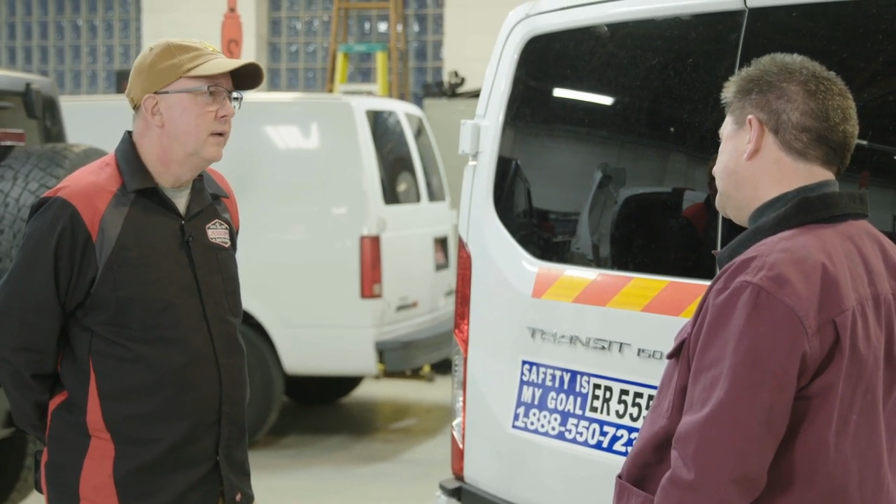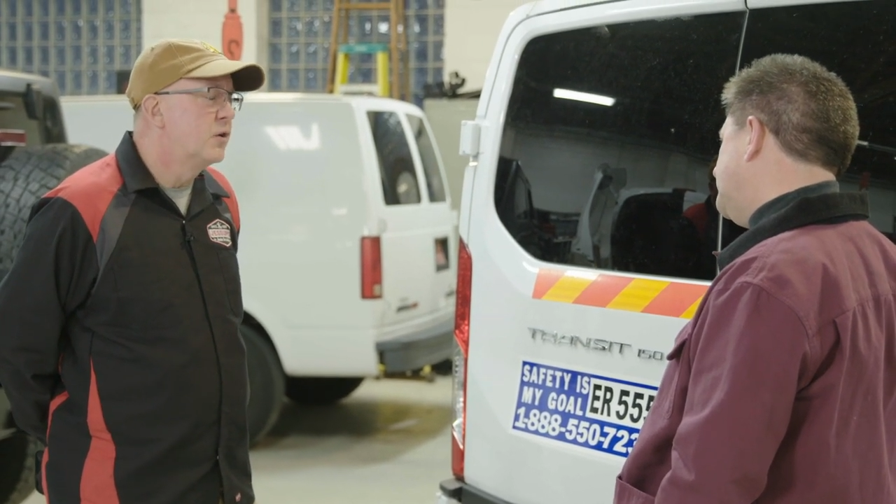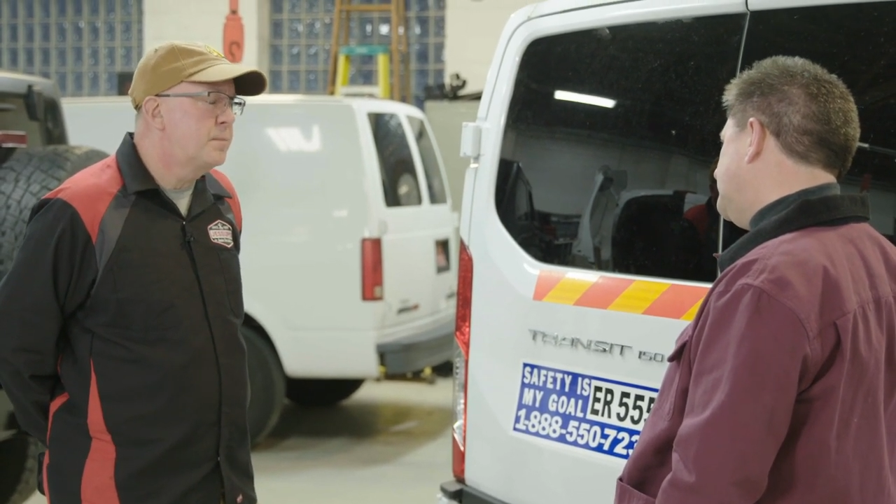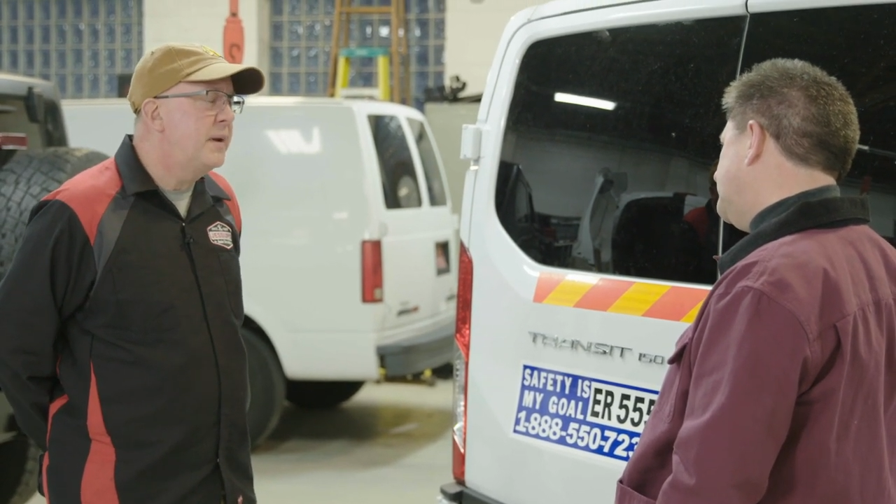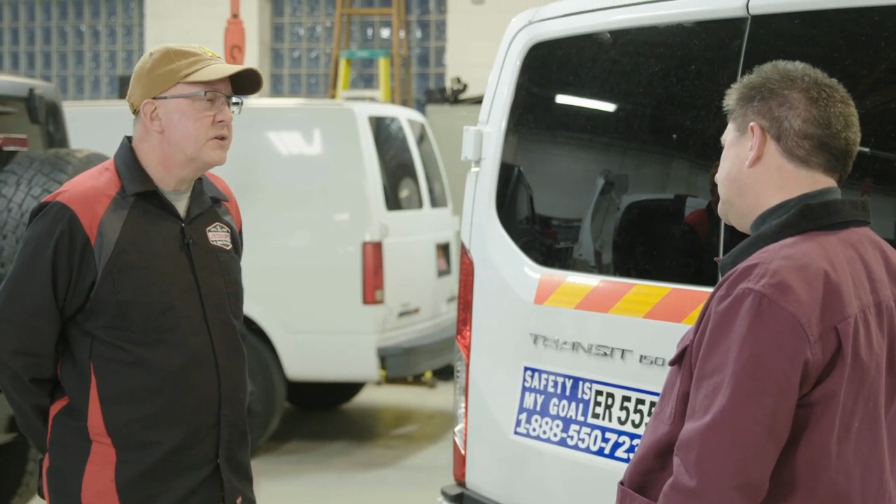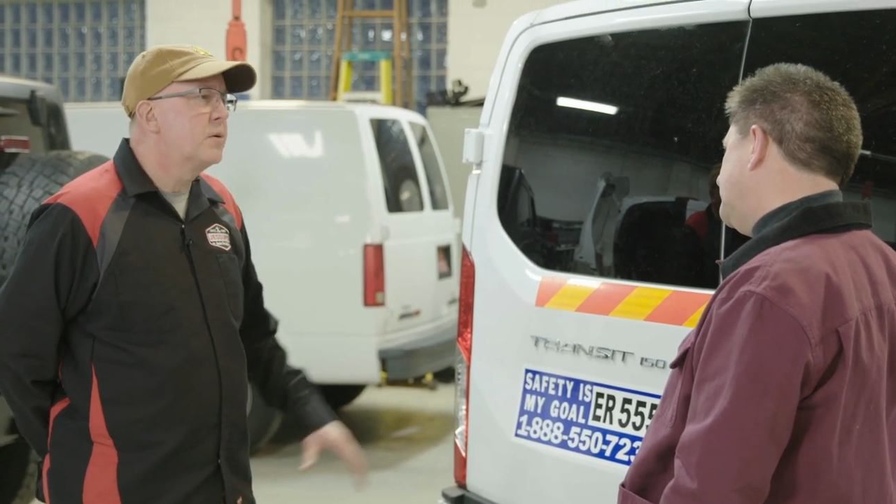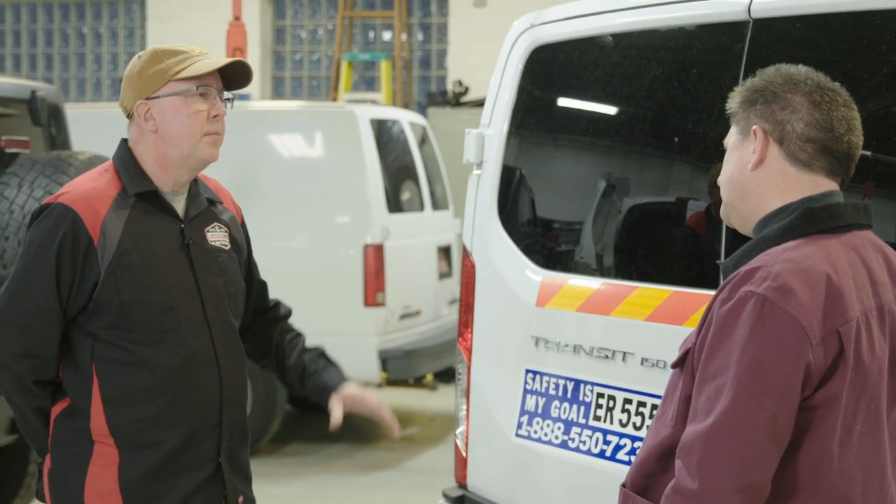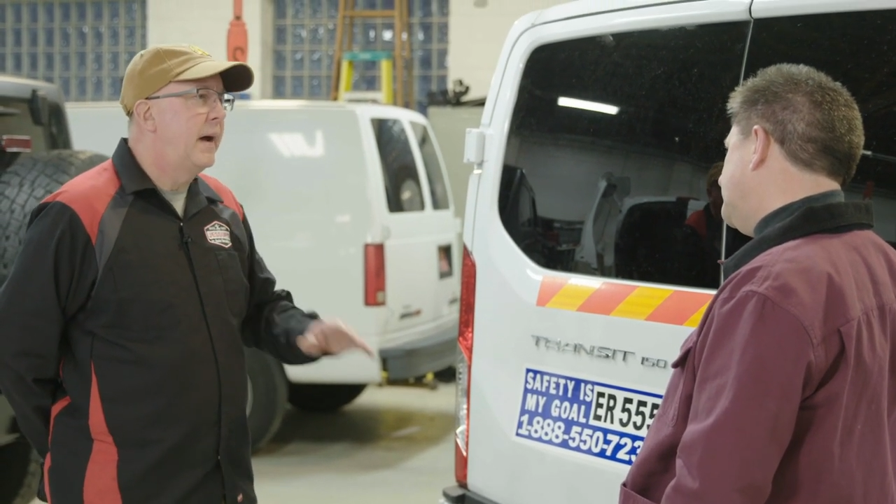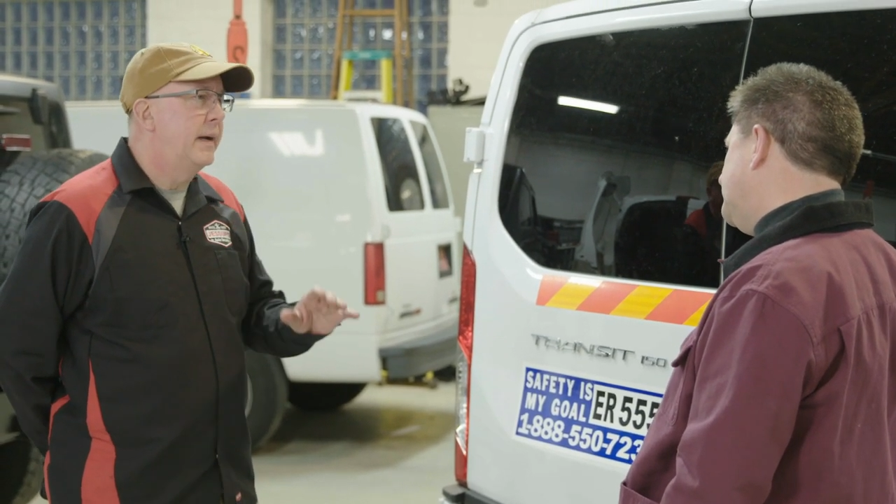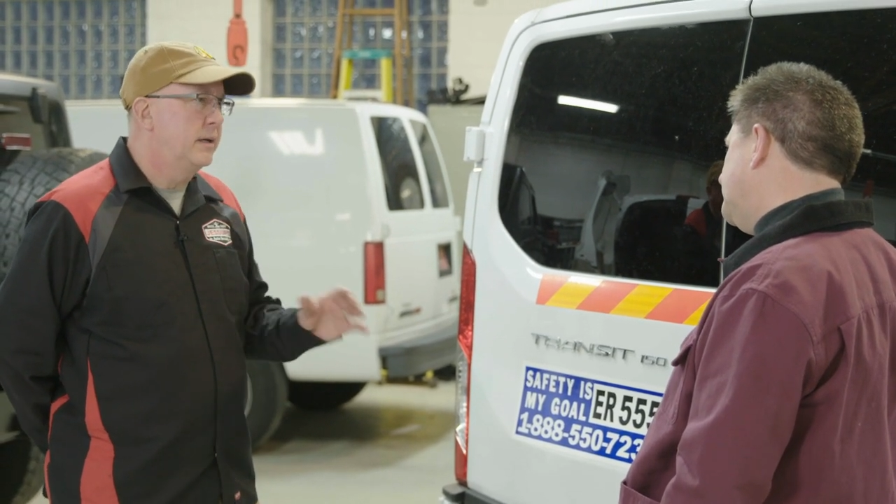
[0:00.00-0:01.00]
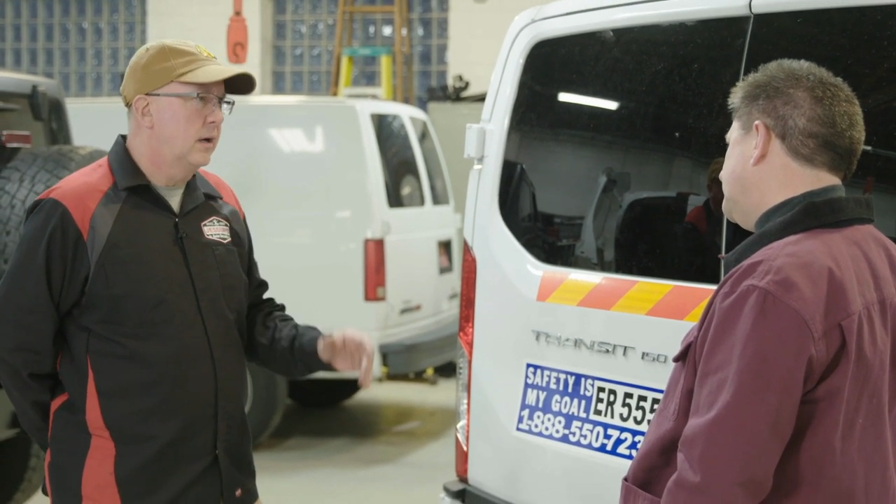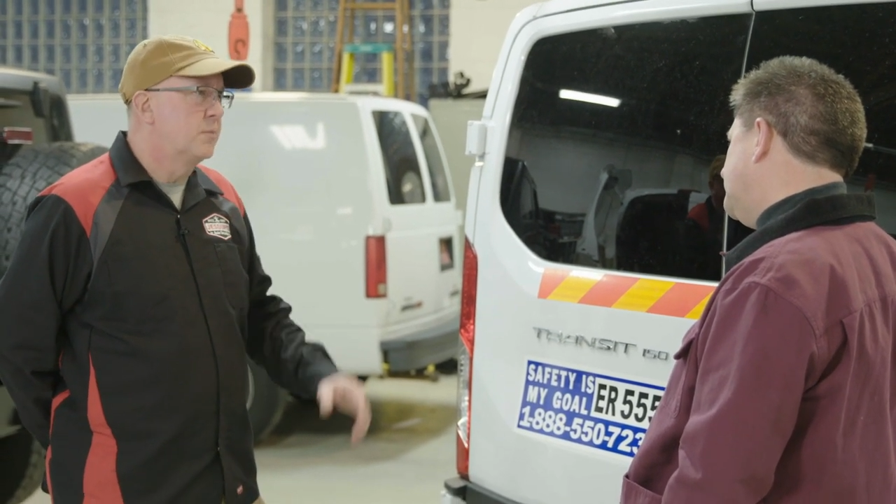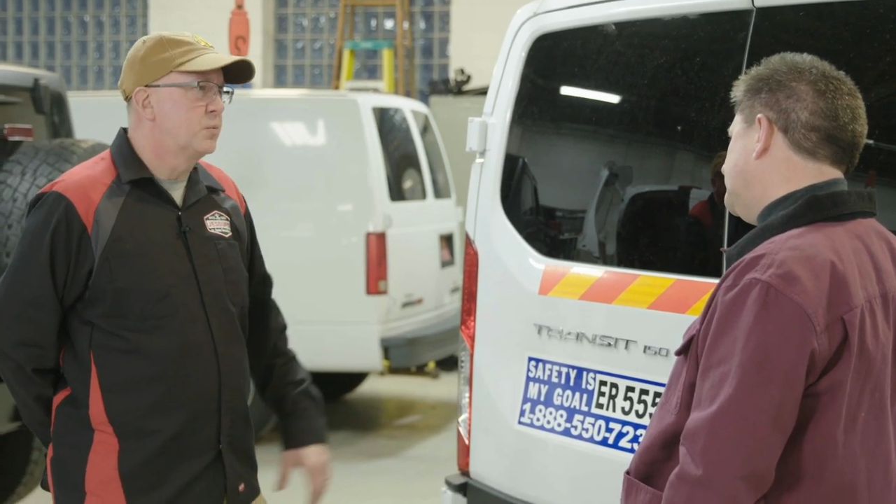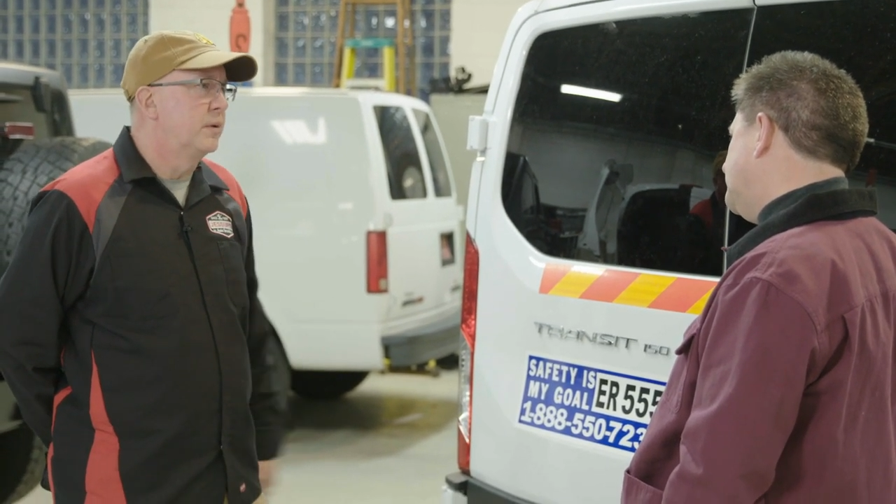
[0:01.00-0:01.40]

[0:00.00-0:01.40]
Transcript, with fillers: there's peace of mind comes